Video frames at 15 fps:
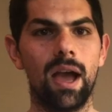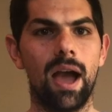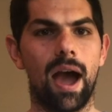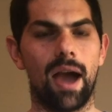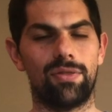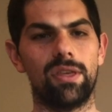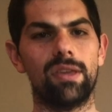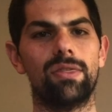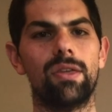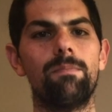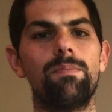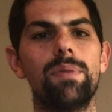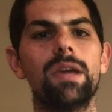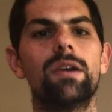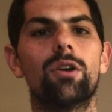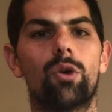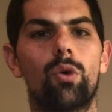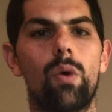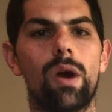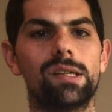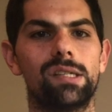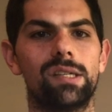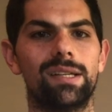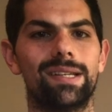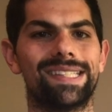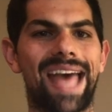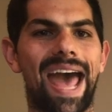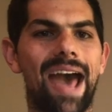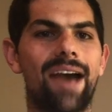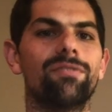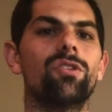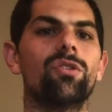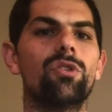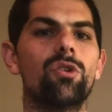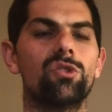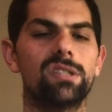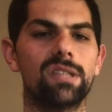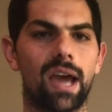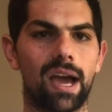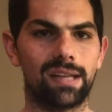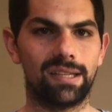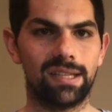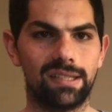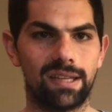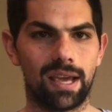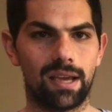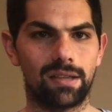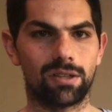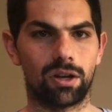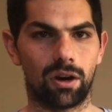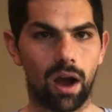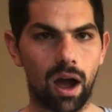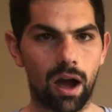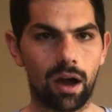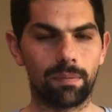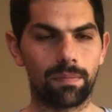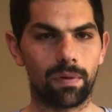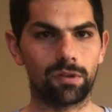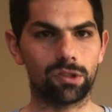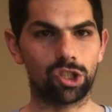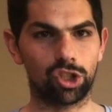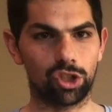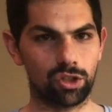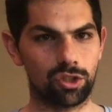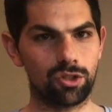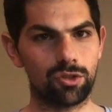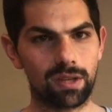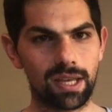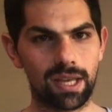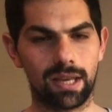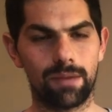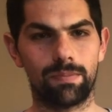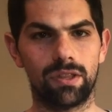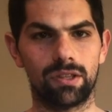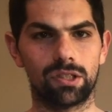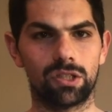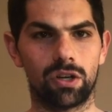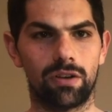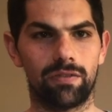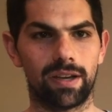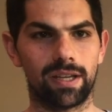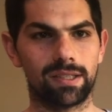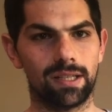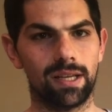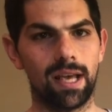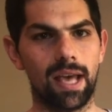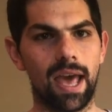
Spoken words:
I think the bigger question is, after those 90 days are up, should you keep the service?